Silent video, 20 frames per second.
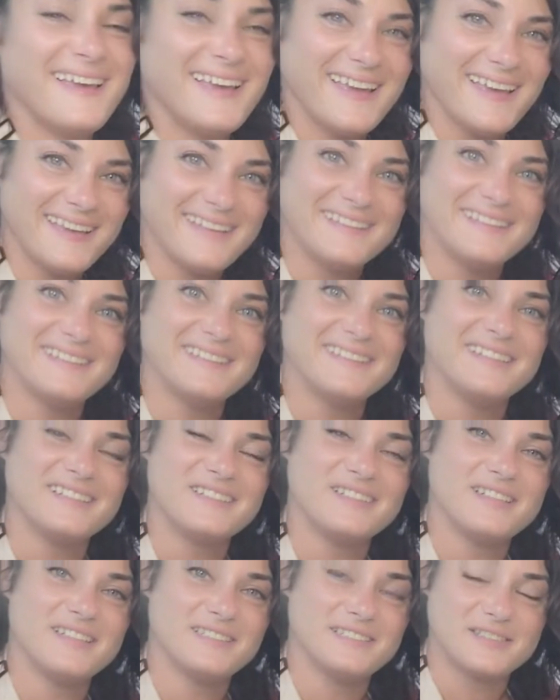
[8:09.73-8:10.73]
And
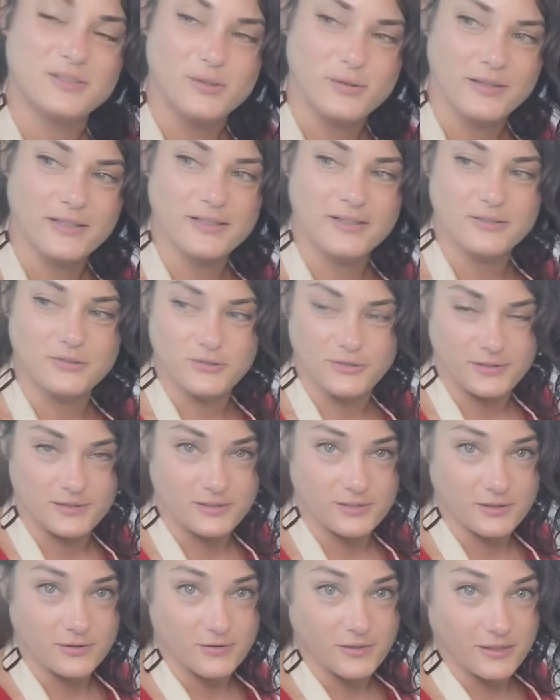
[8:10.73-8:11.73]
it's
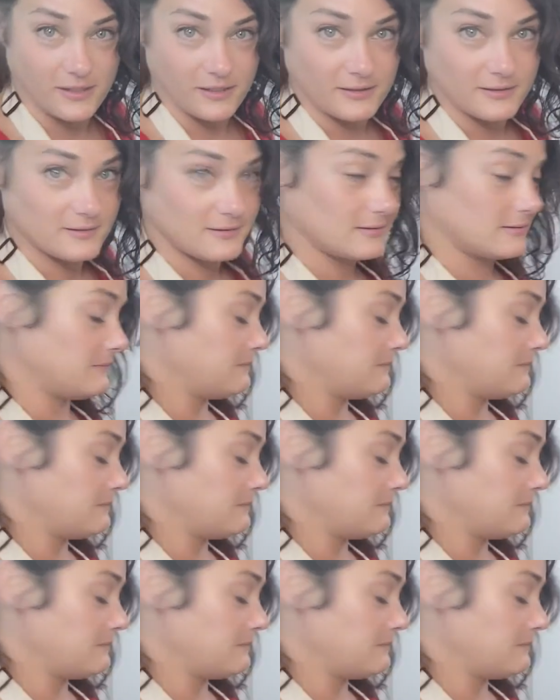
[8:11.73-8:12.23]
300 degrees